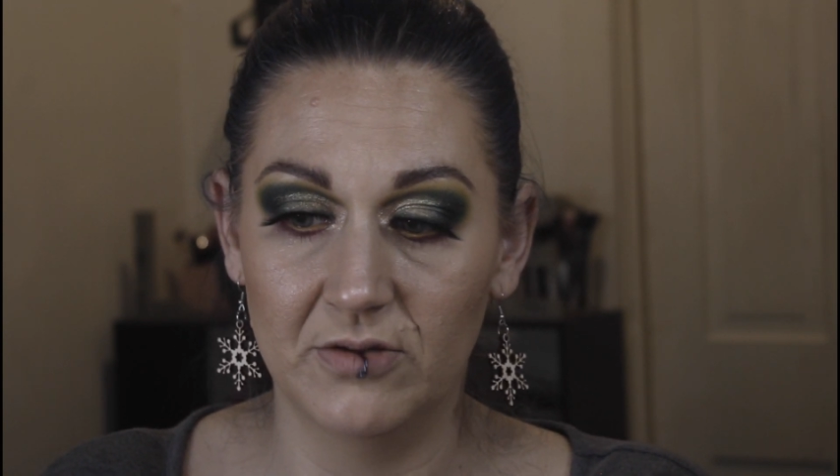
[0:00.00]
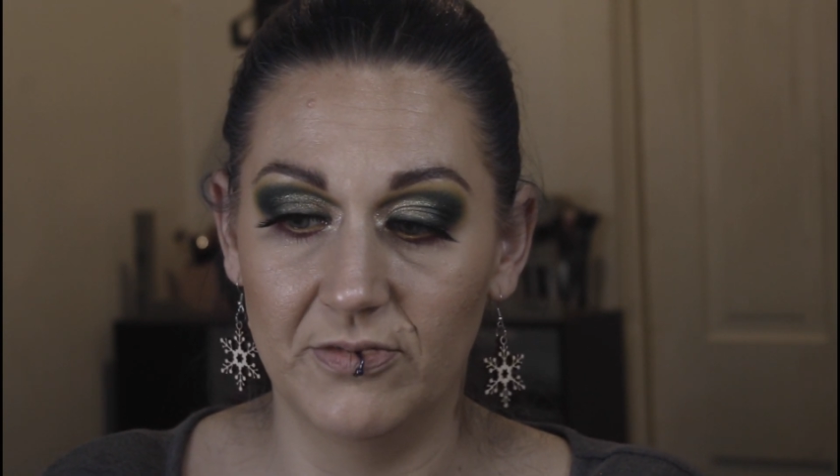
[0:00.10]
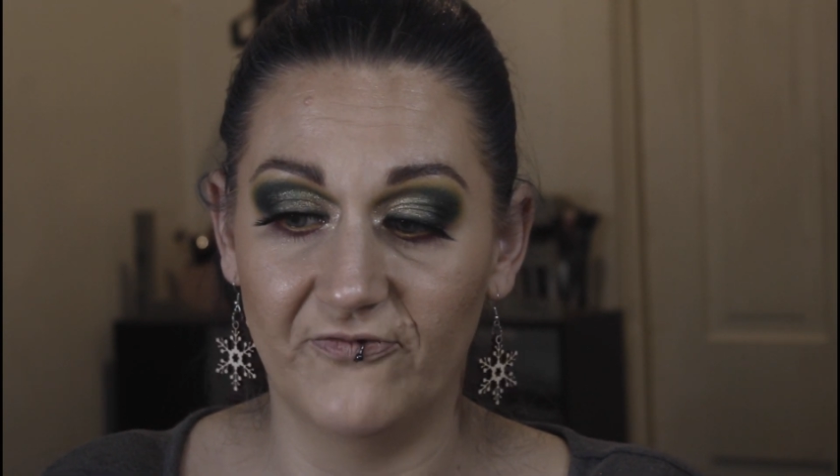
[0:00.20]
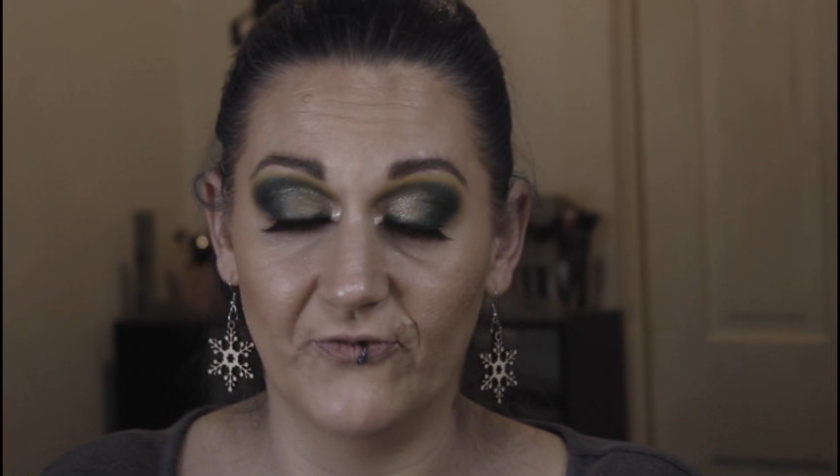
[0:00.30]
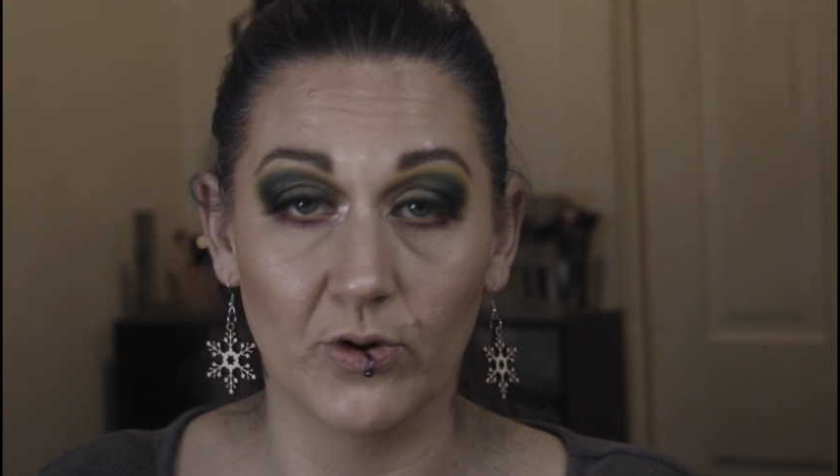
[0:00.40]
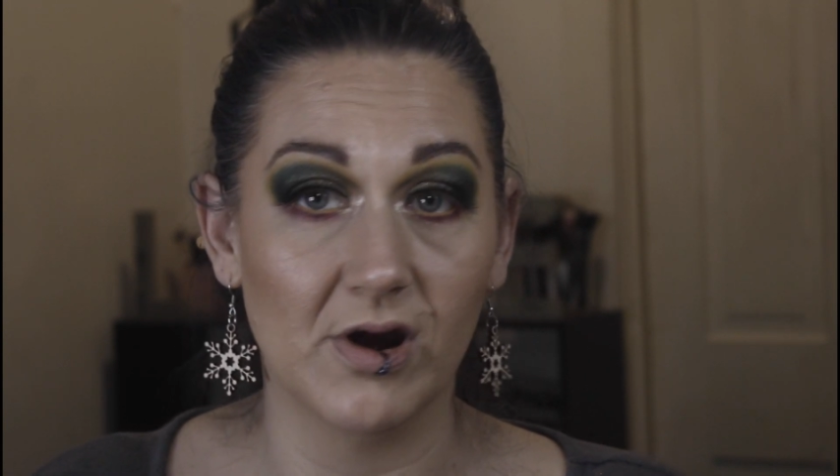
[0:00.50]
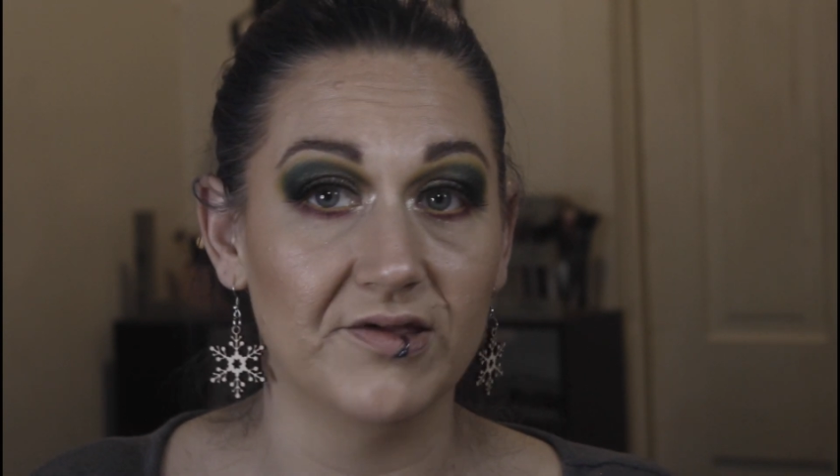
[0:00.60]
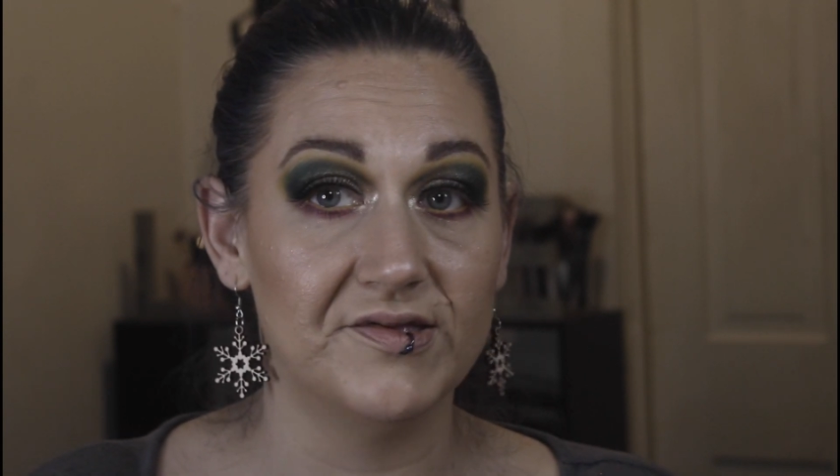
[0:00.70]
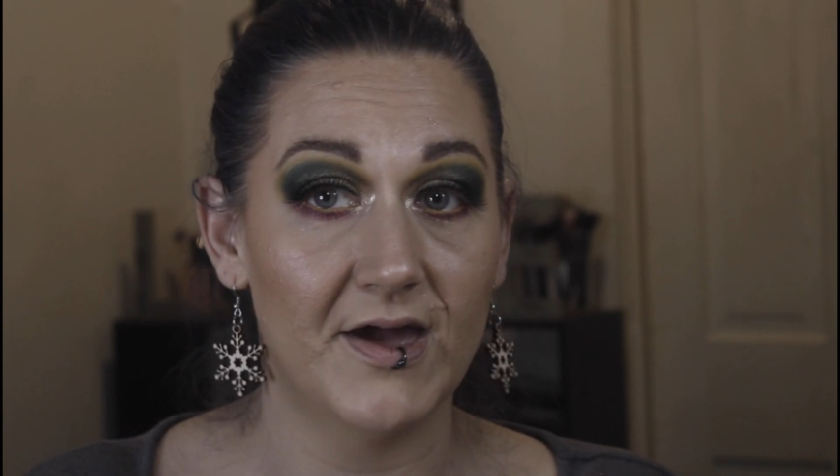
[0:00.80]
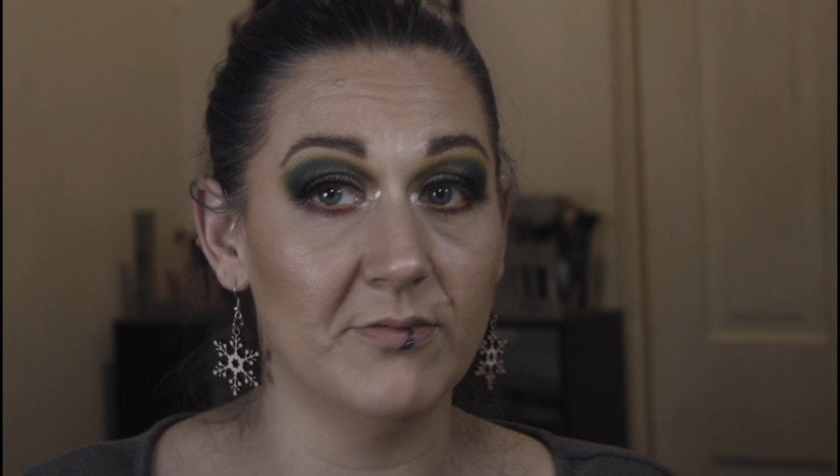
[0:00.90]
before I
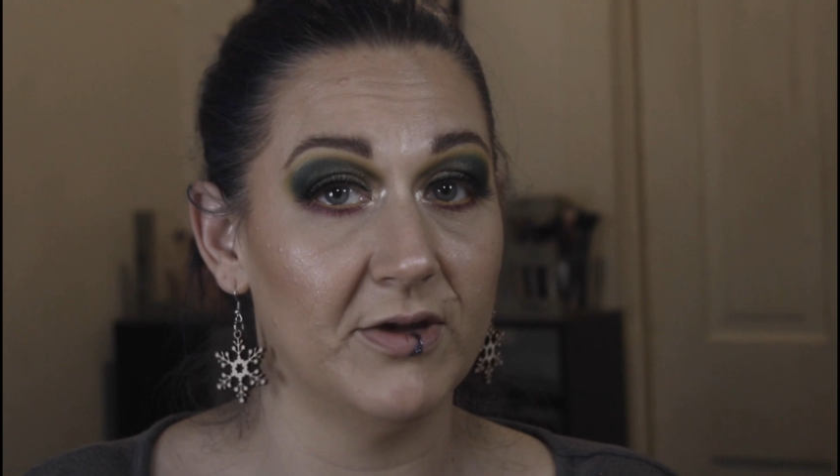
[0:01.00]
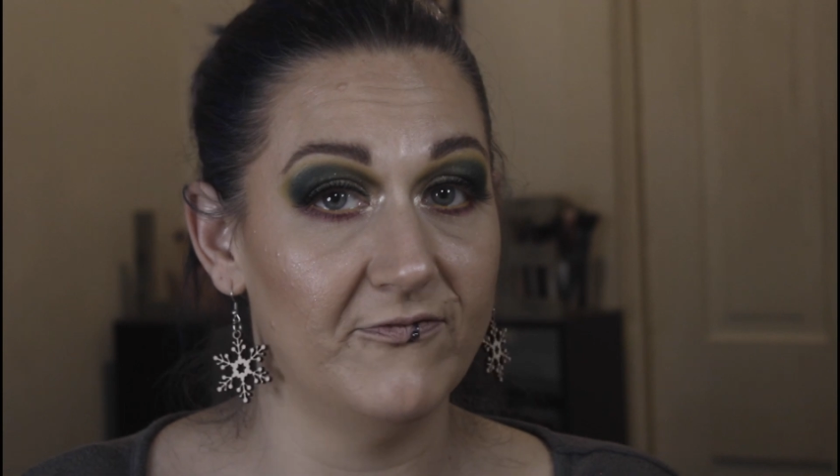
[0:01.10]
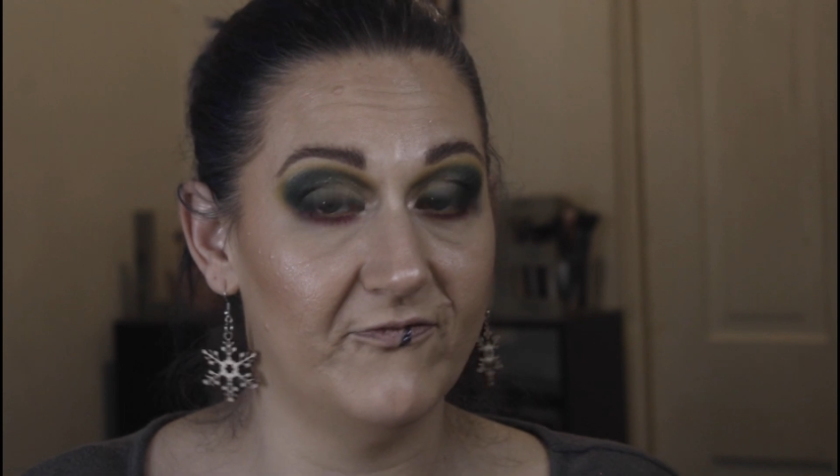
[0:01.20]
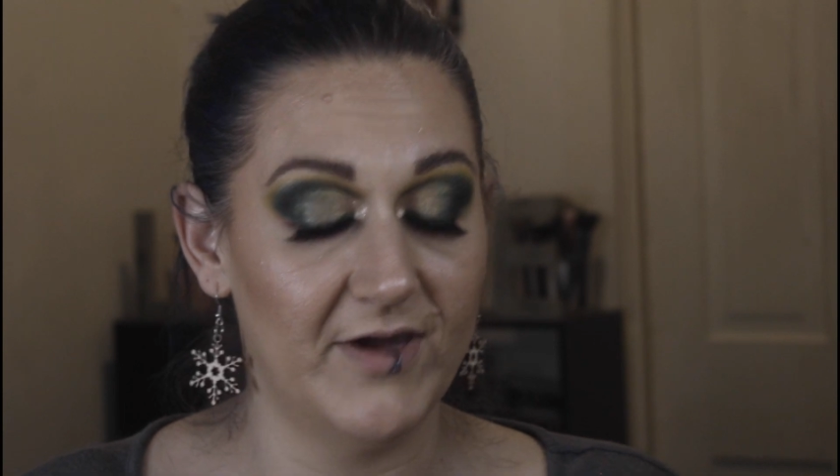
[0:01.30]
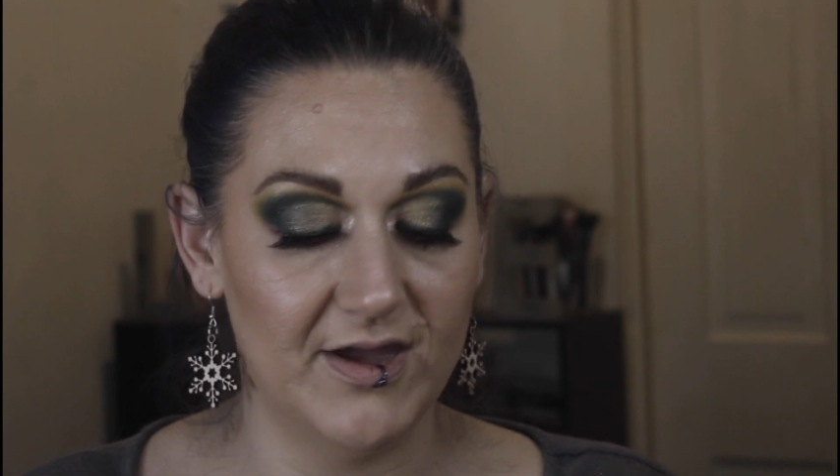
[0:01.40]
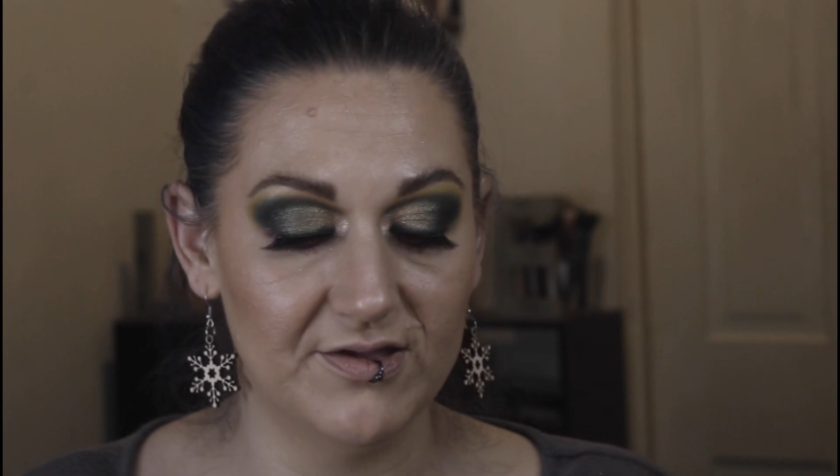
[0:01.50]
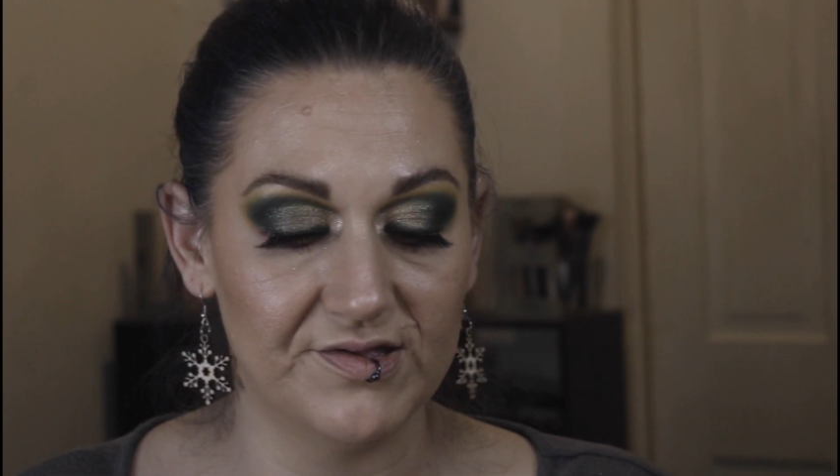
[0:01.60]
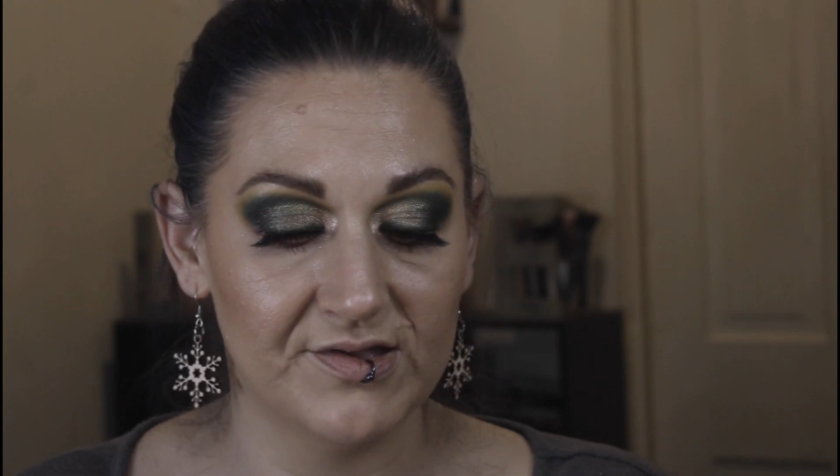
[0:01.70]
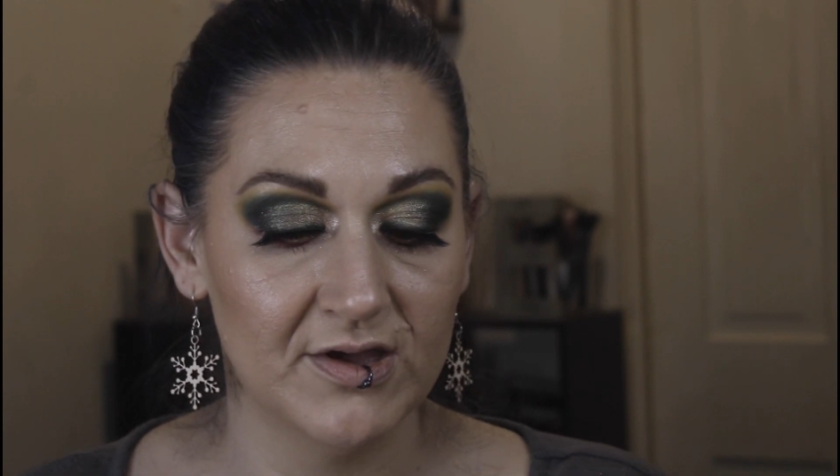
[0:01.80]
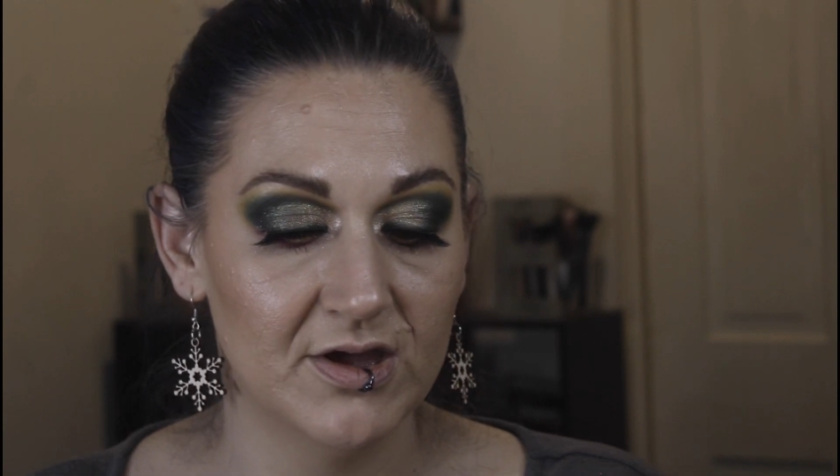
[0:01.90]
set my
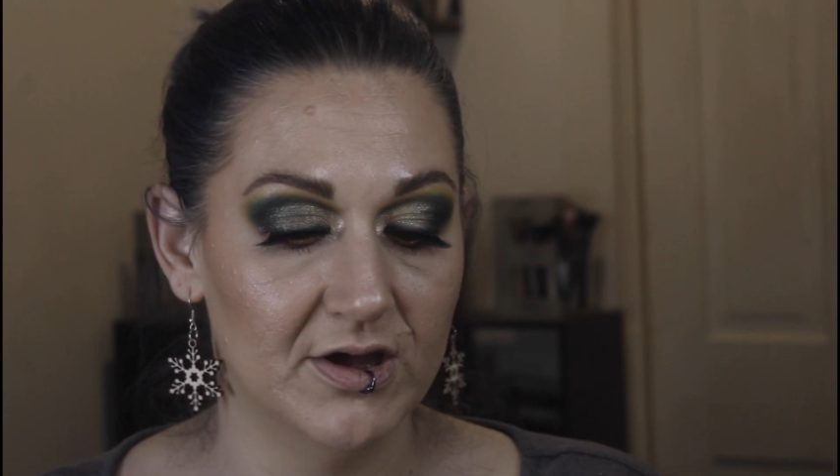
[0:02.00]
face.